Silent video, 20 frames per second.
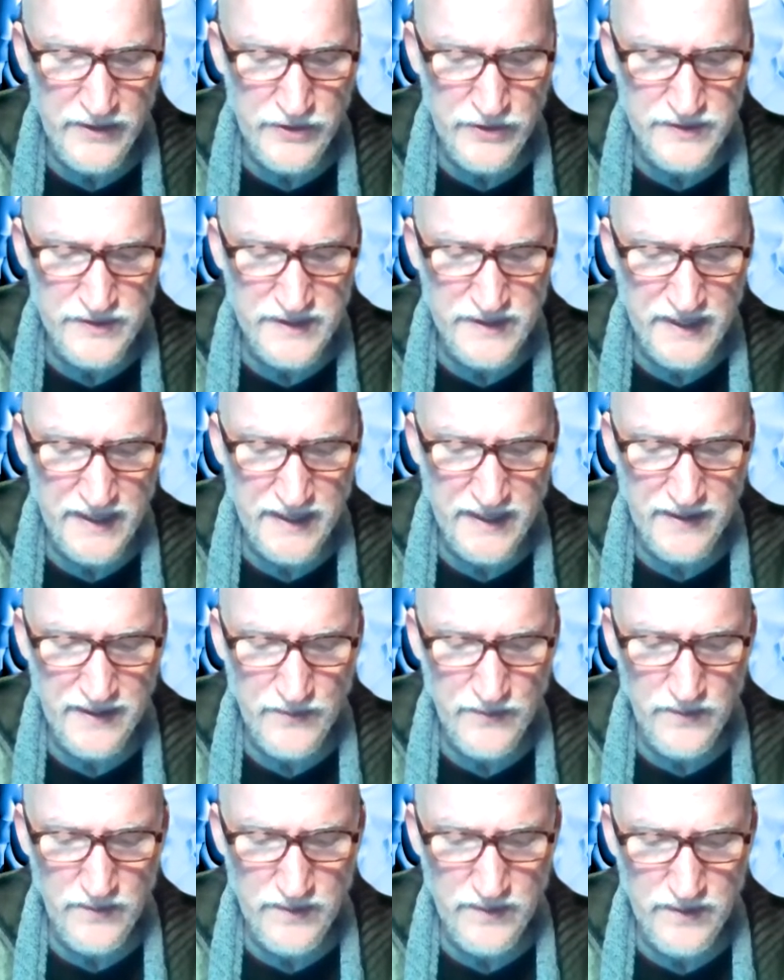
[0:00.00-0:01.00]
you
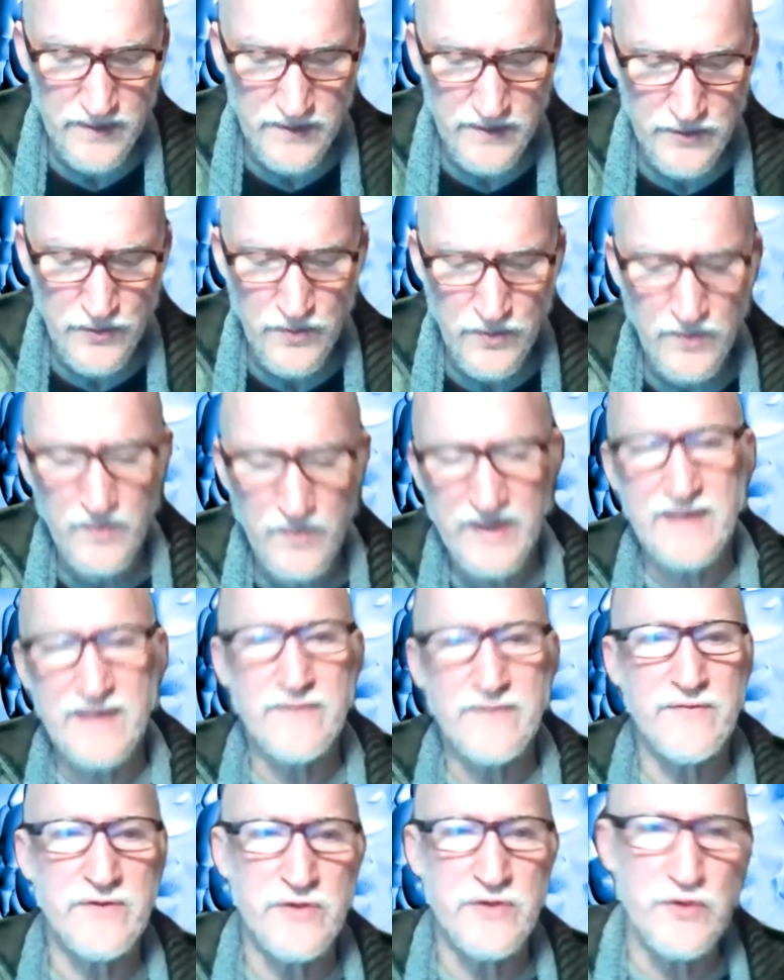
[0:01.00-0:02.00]
saying you were
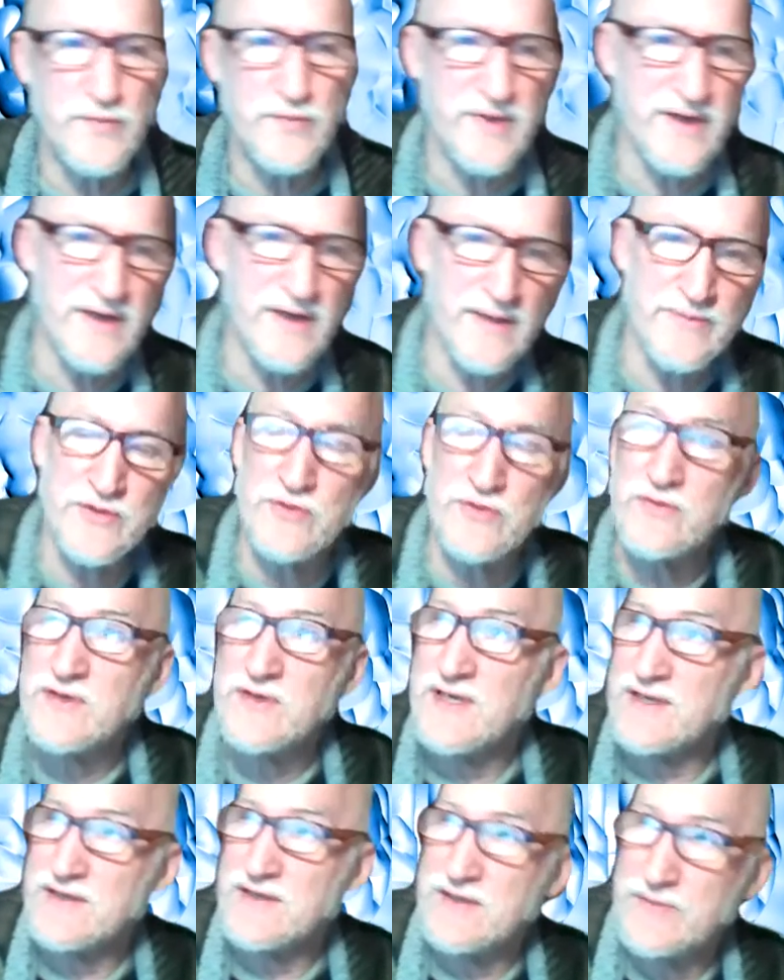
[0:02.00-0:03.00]
waiting for the new paradigm
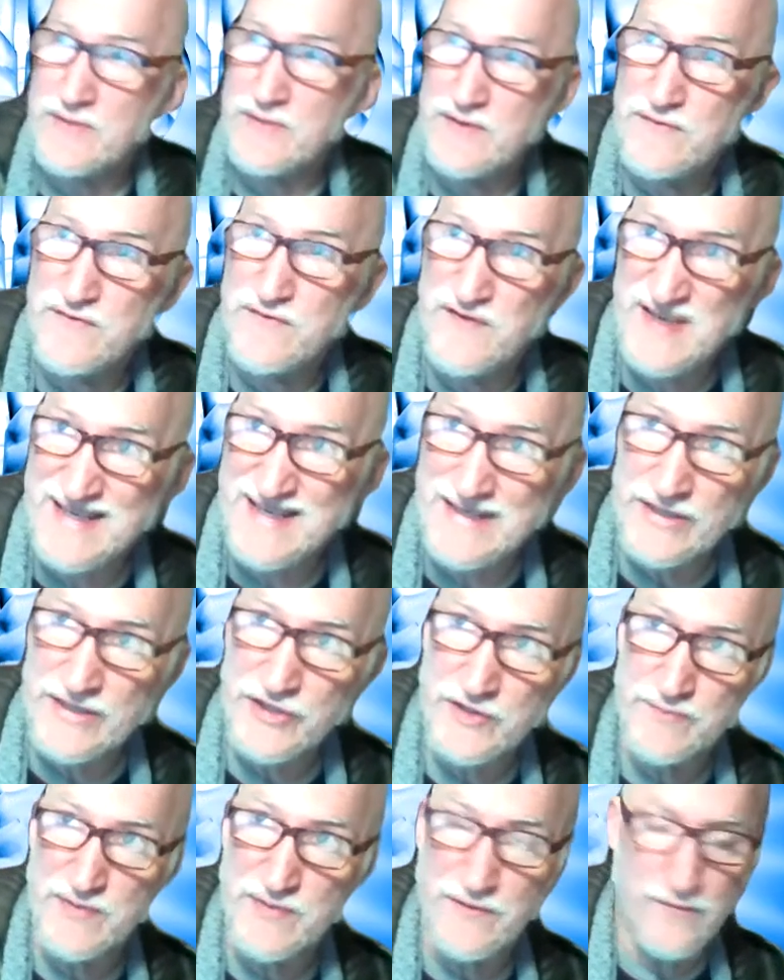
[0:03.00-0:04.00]
toolkit to be
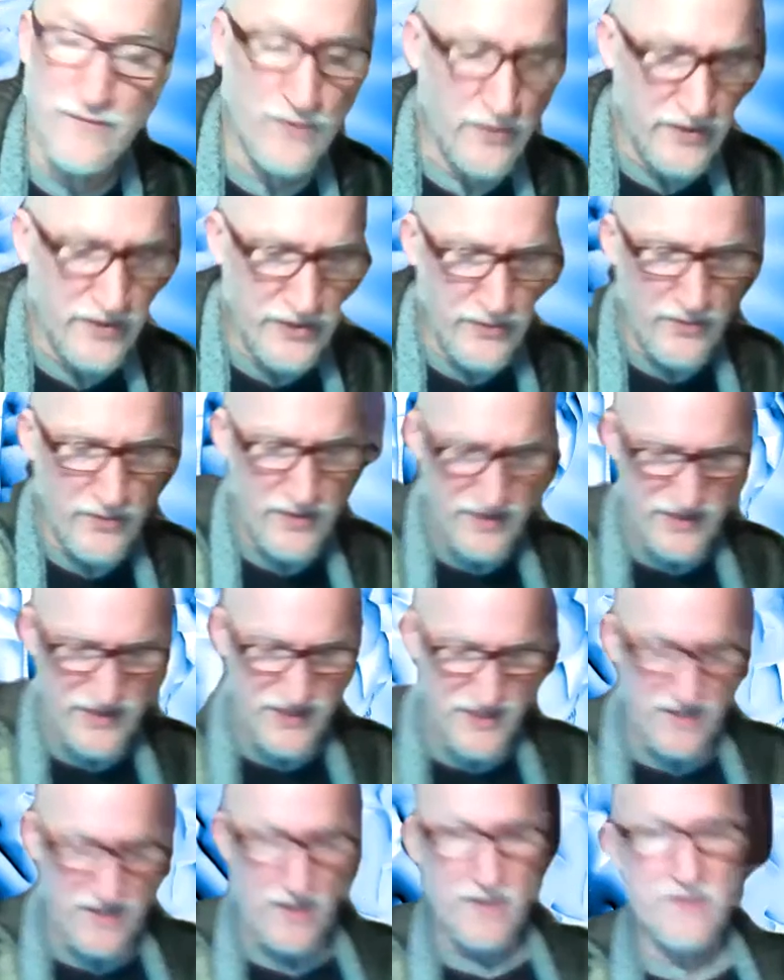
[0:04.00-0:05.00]
finished before you were going to
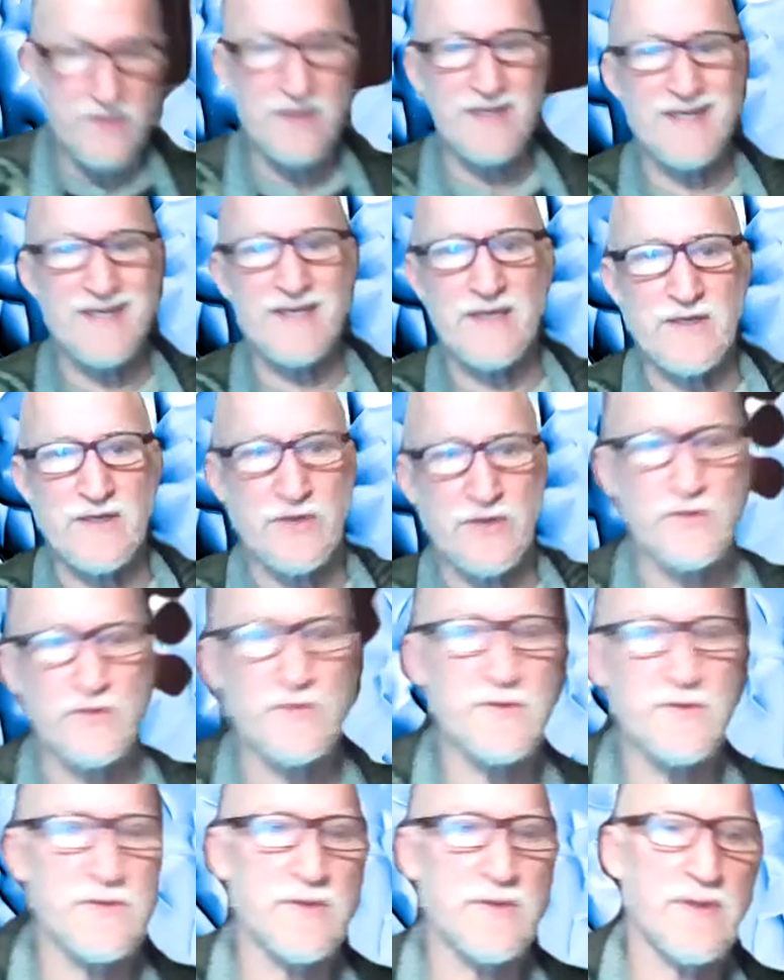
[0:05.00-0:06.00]
start the Nini
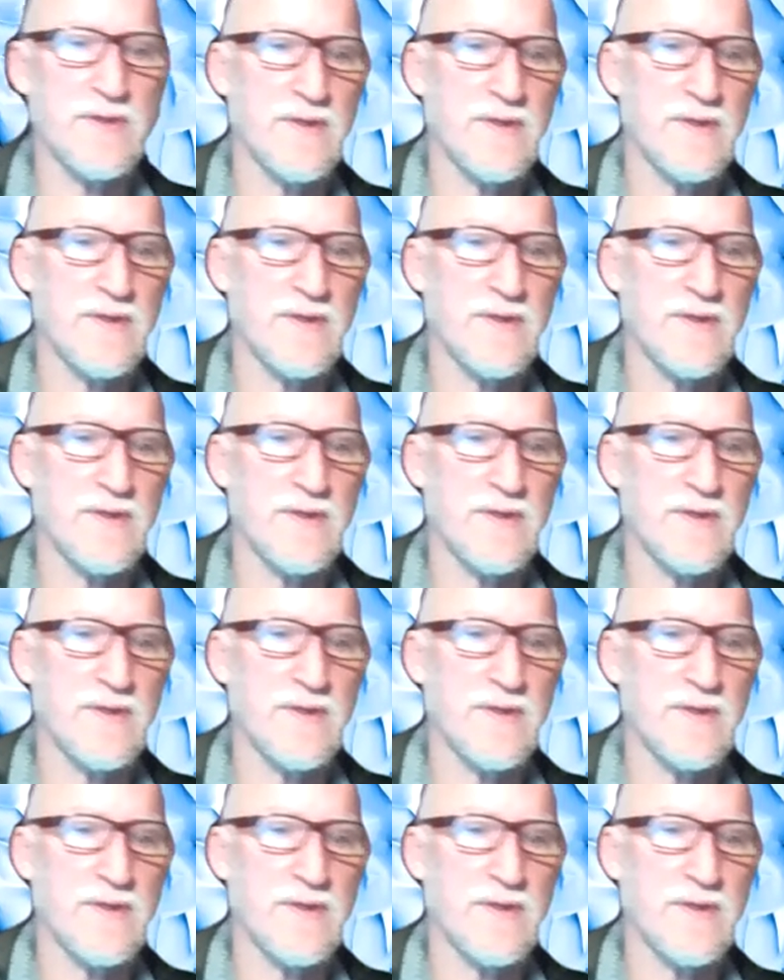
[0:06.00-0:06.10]
News?